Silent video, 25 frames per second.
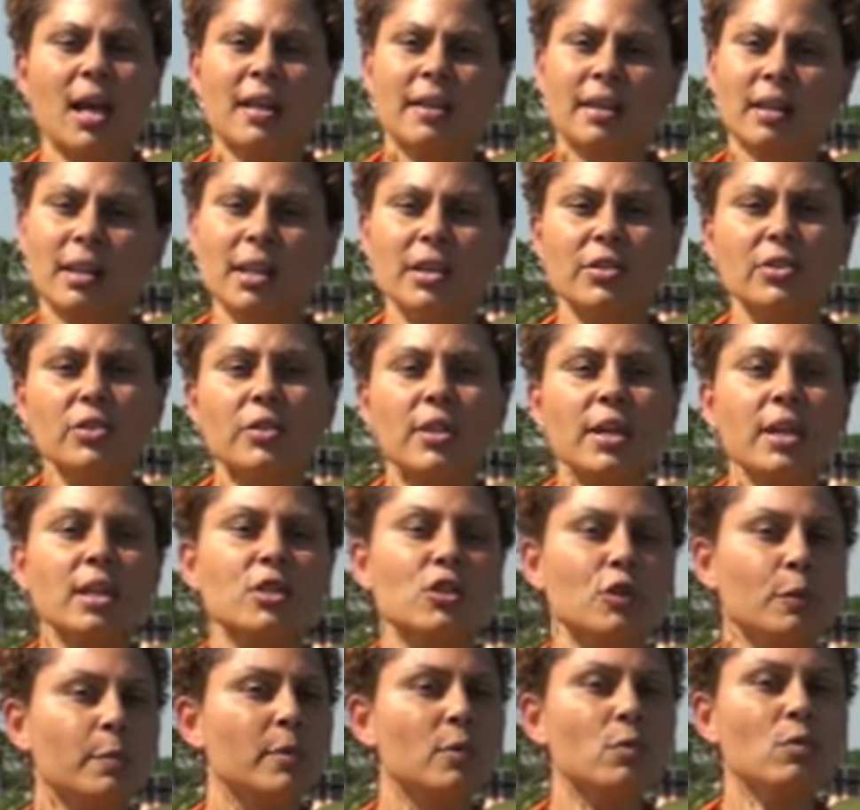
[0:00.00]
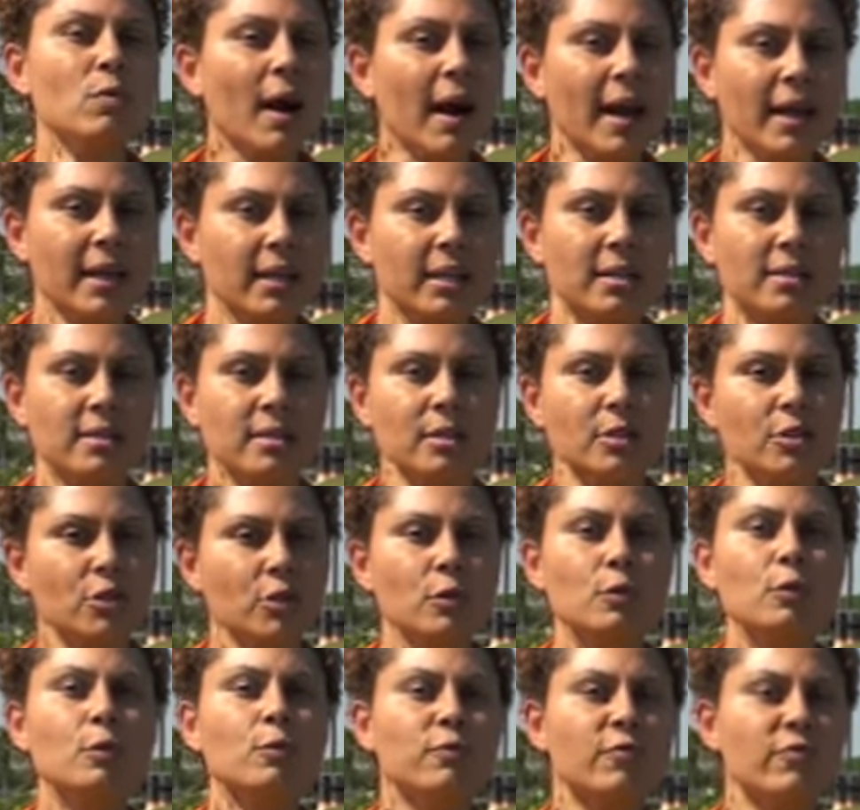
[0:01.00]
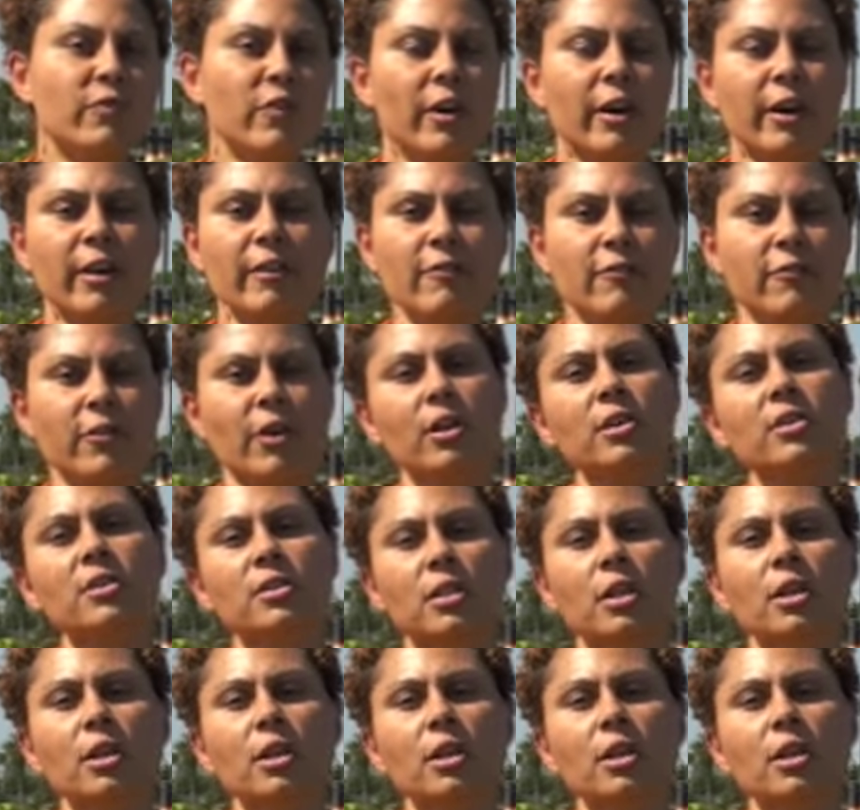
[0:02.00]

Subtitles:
Now these are things you've been writing since you very first